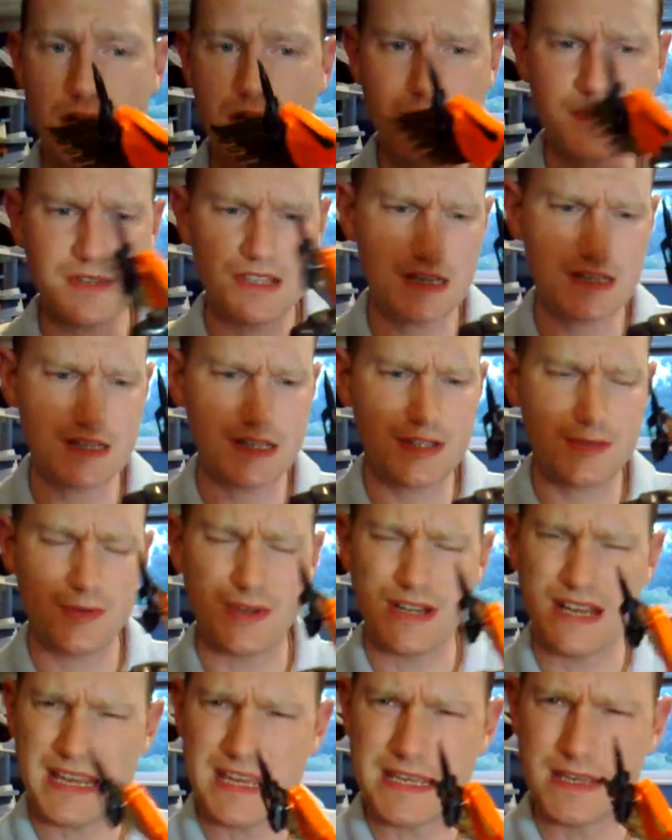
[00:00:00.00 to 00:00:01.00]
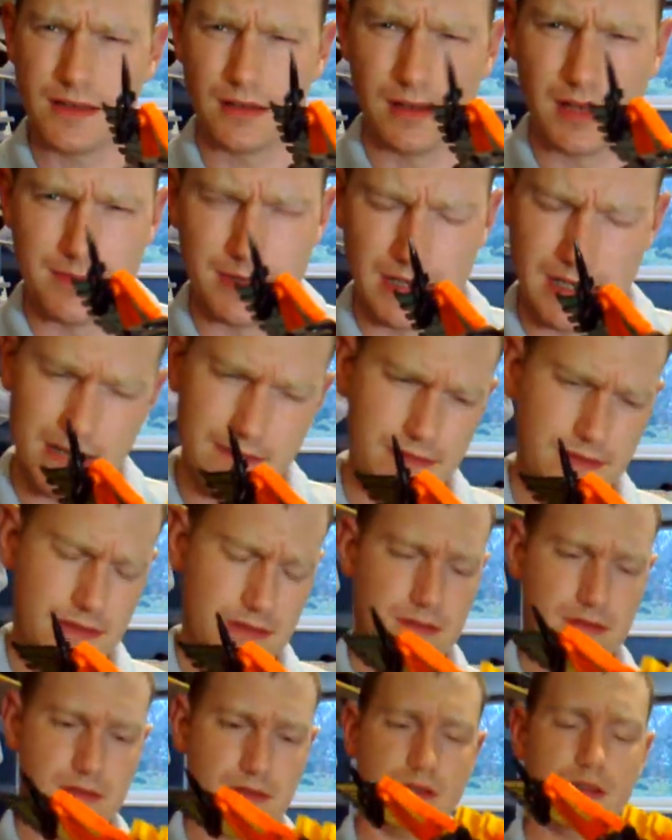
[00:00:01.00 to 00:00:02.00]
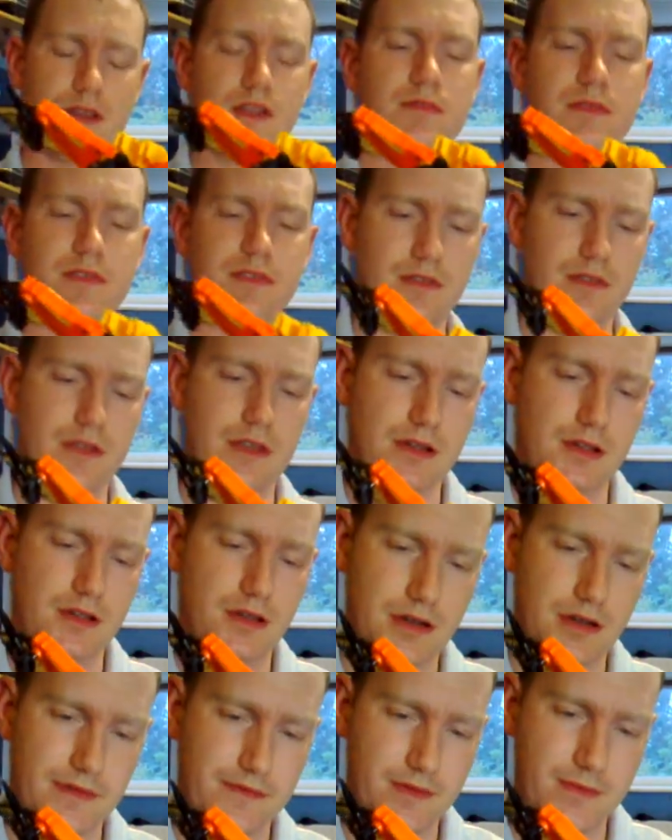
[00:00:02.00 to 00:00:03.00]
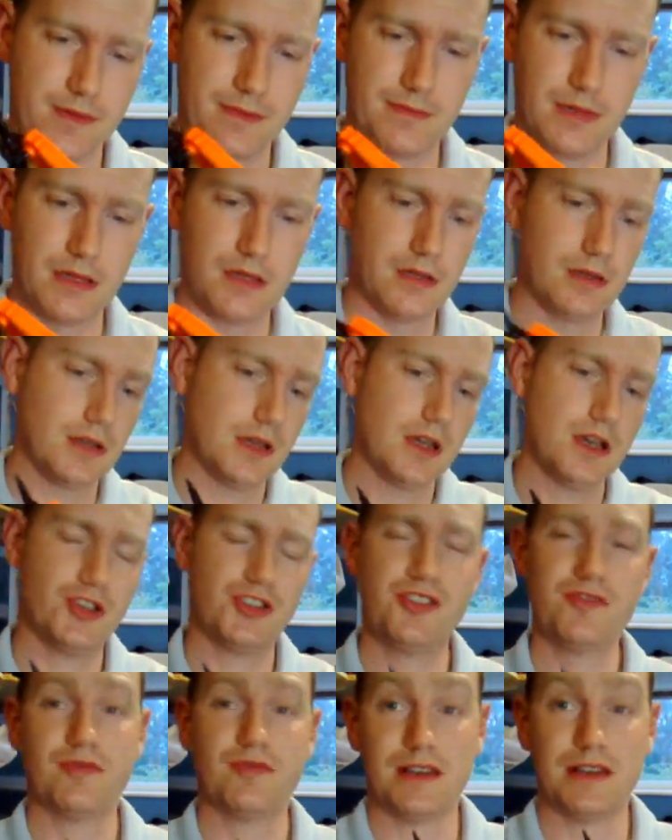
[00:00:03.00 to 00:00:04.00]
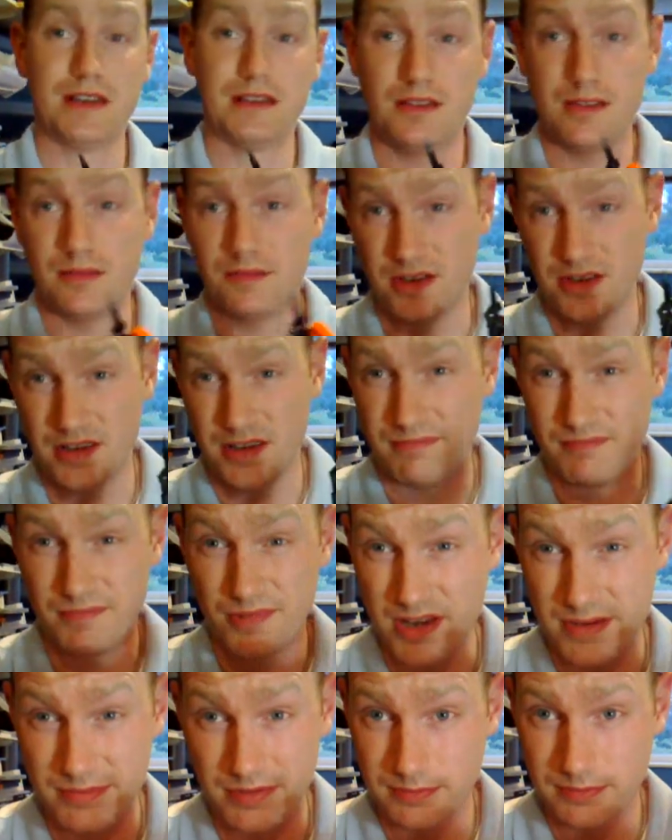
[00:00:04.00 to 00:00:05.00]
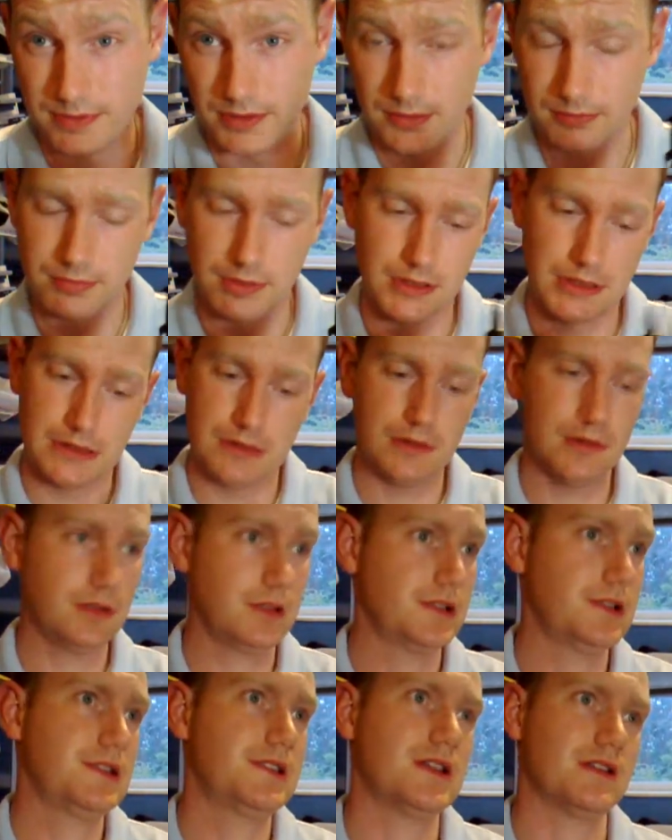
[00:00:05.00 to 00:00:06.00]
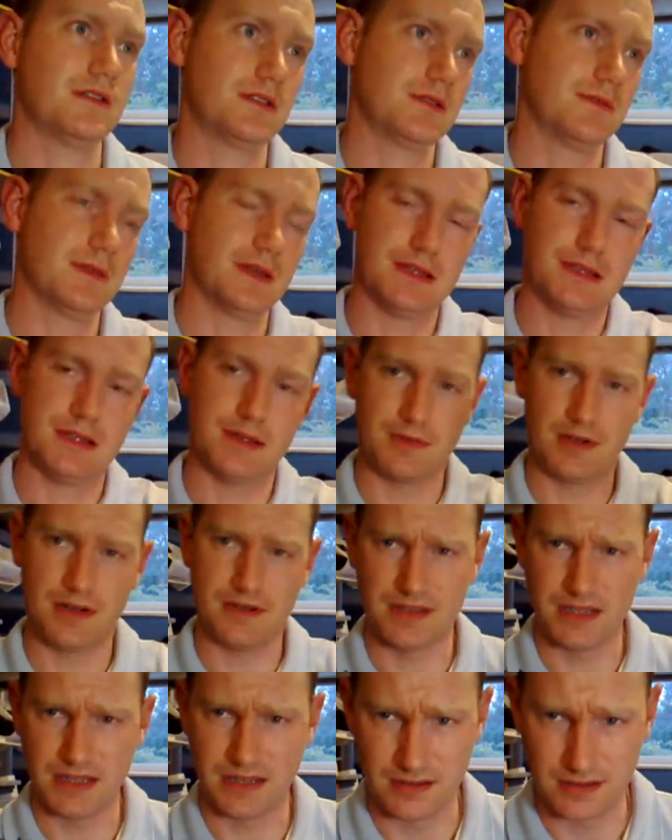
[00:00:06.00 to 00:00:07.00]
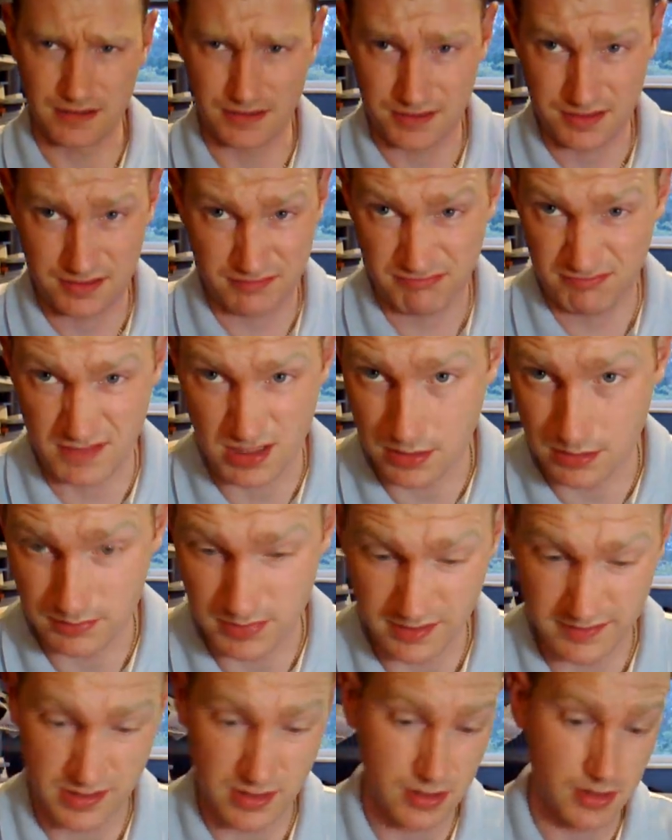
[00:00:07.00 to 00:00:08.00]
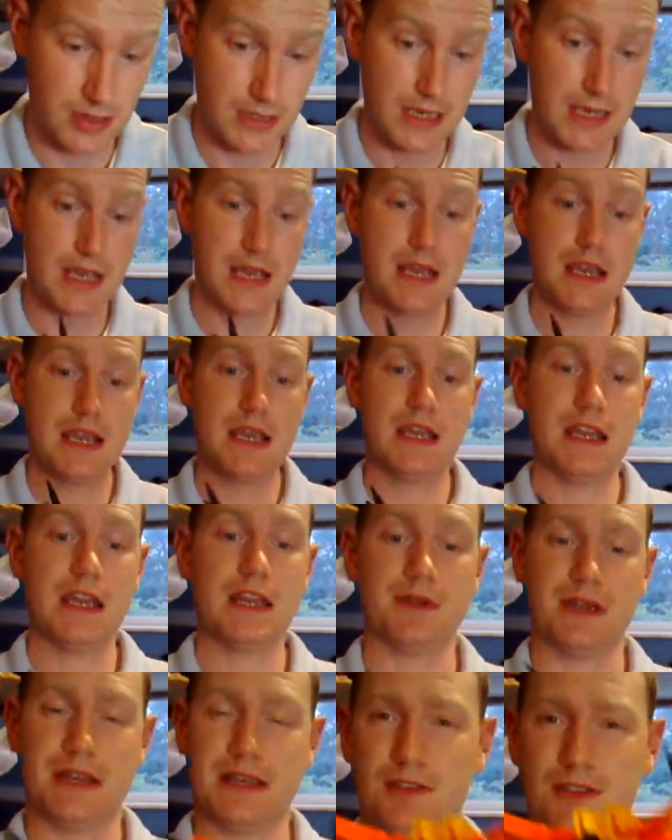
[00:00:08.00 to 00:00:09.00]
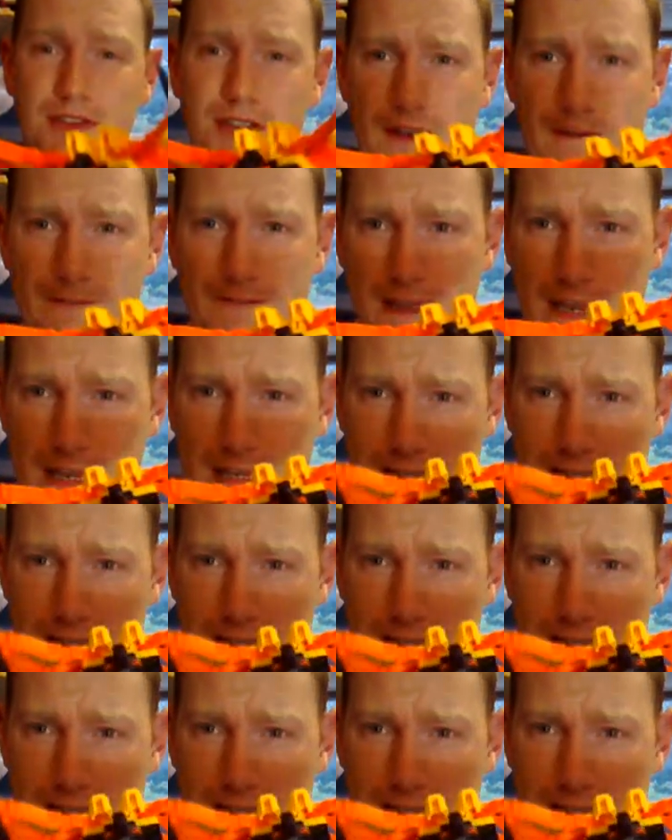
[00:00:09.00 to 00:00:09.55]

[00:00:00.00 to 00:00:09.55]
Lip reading: He turns into an eagle, I believe. Oh, I could be wrong, I can't ever remember. I should really look at my Bible book, but it's tucked away somewhere over there and I just can't bother. Anyway, he looks